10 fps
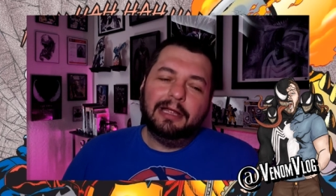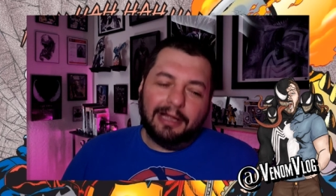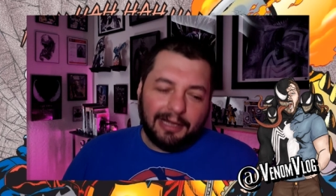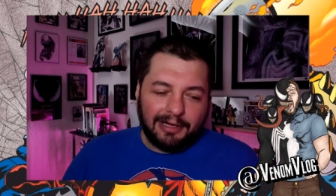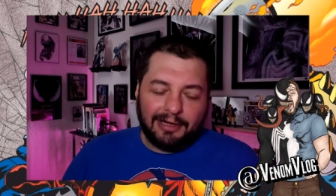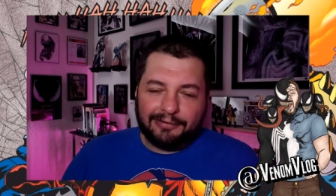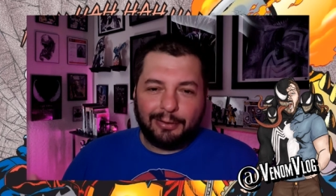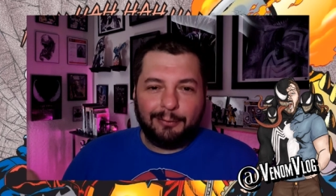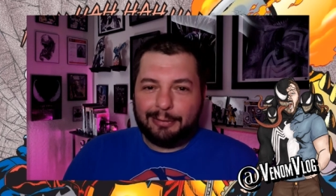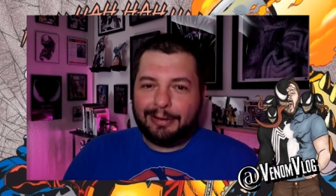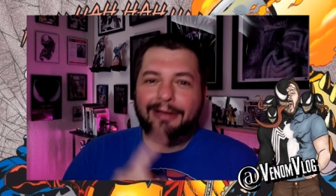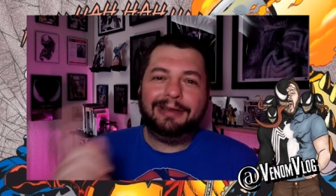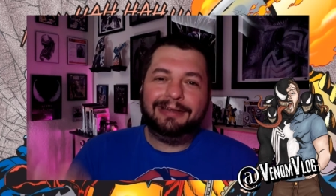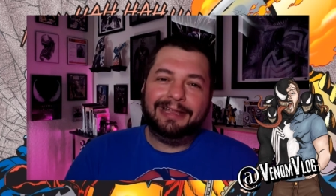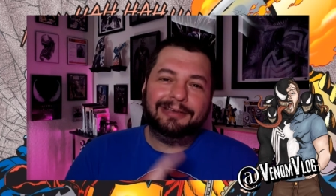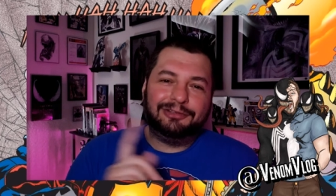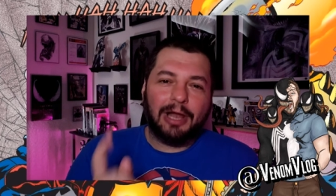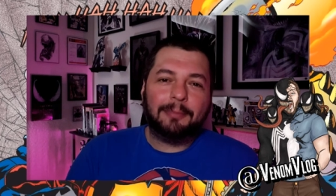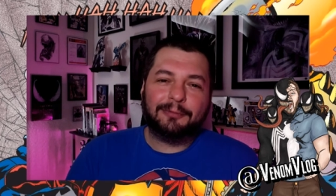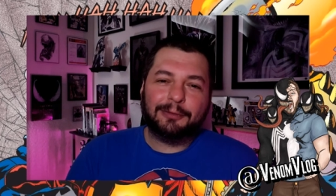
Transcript: uh, so I went around and, and, shopped for a